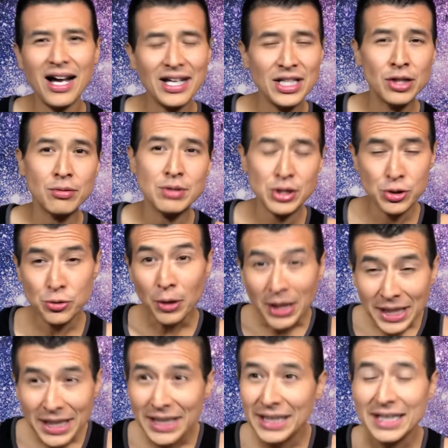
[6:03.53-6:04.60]

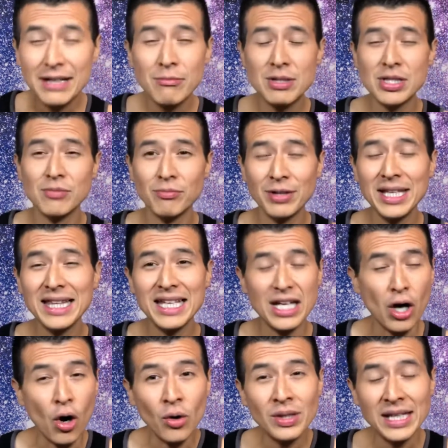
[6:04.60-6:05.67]
Destroyer, it was really
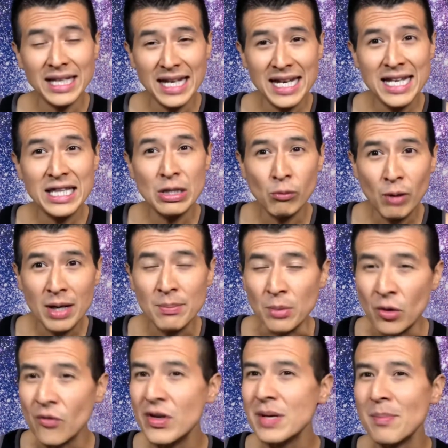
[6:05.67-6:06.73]
only in the one
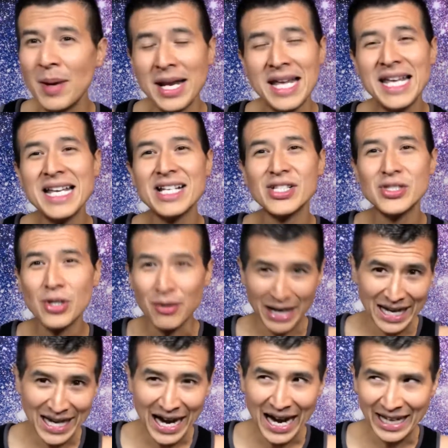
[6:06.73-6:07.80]
movie, but he is so
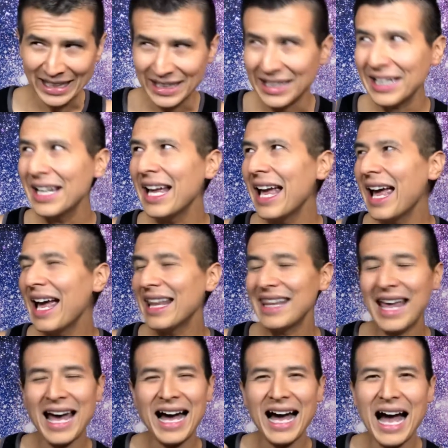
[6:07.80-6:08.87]
iconic
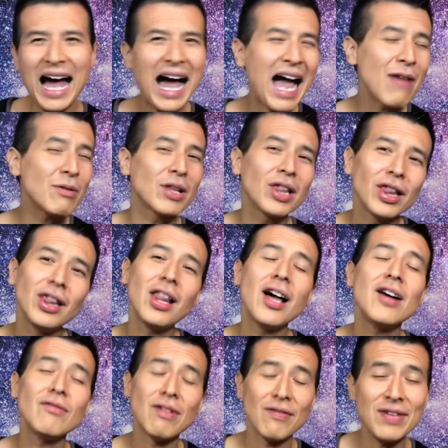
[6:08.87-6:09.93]
that I would
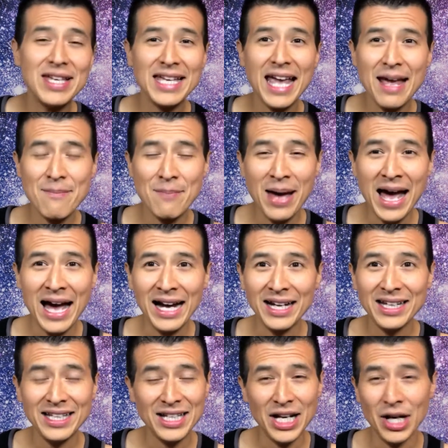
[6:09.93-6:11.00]
love if he came back,
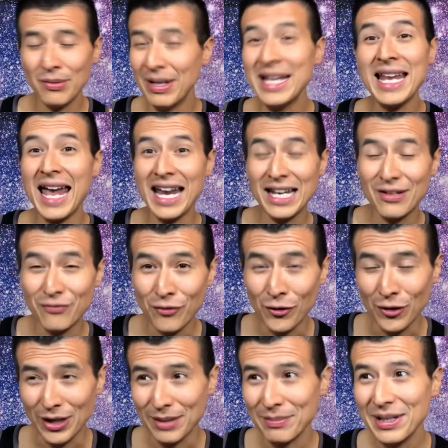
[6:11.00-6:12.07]
in any
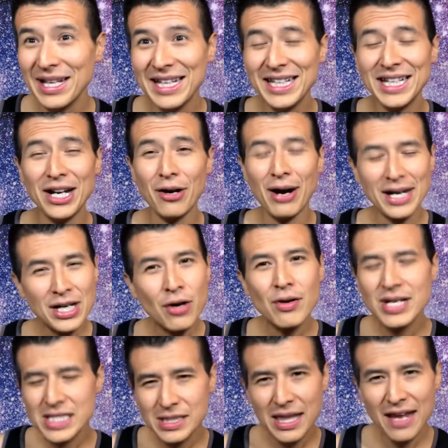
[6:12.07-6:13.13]
form. I know
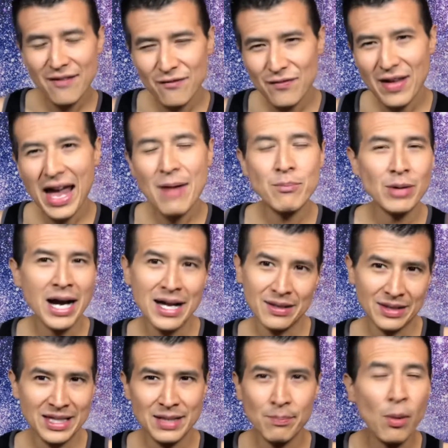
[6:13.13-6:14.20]
they
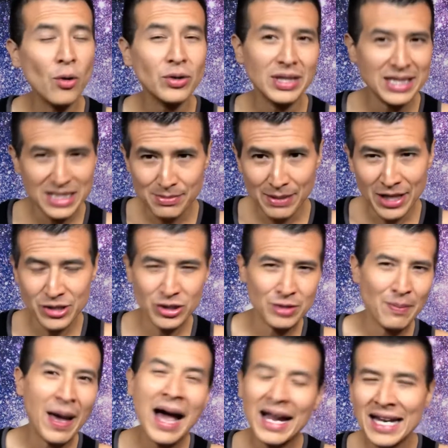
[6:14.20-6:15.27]
brought both of these monsters
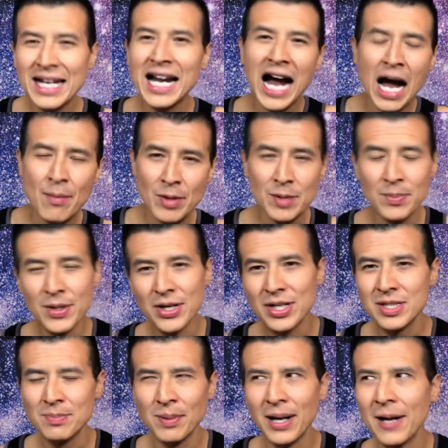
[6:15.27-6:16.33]
back in comic
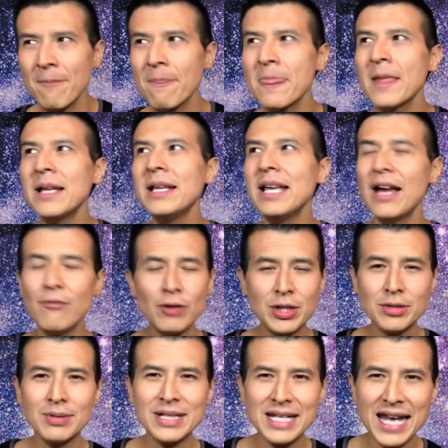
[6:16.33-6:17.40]
books, but if we're
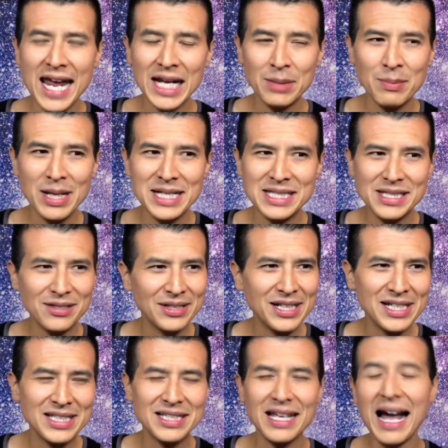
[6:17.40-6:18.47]
doing an anime
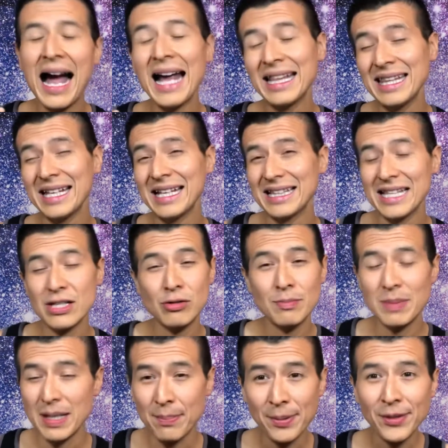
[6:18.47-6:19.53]
series, I think this would
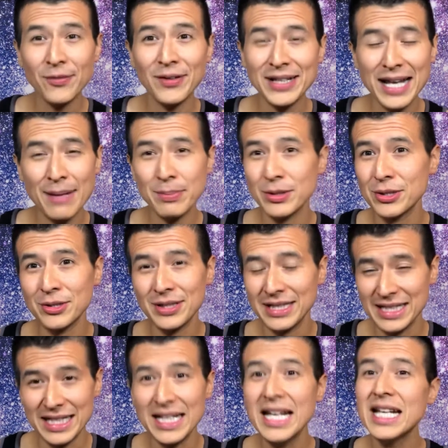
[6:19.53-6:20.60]
be a perfect
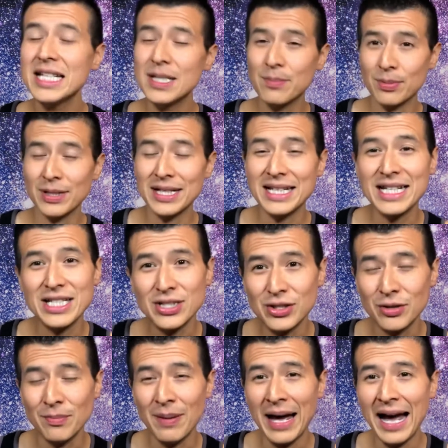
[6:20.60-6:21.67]
opportunity to bring these two
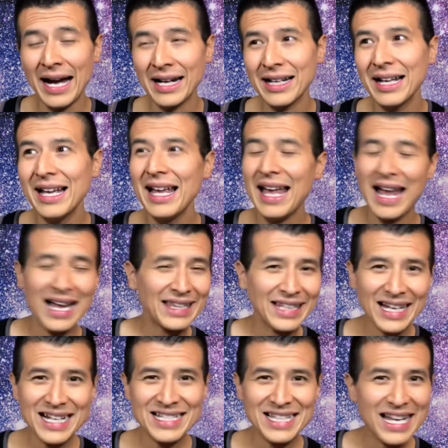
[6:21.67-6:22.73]
back. And
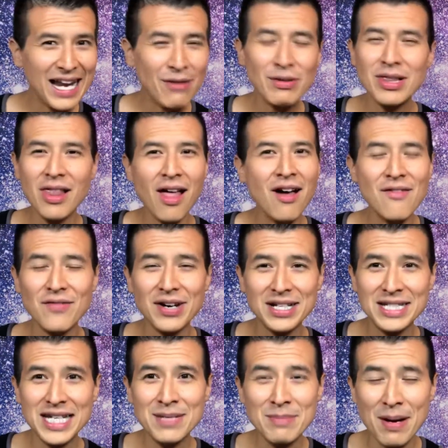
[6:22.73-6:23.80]
like I said, I would love a
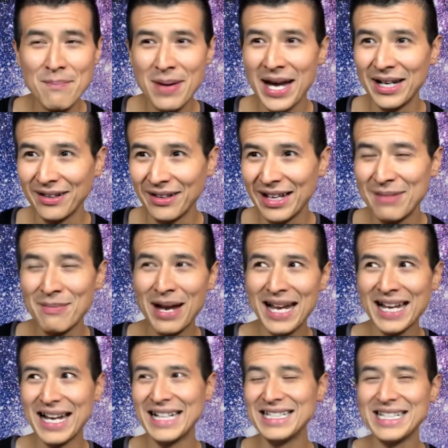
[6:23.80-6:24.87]
team-up battle. In my
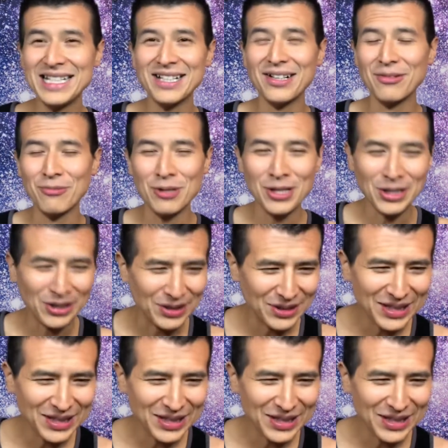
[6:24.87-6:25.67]
ideal world,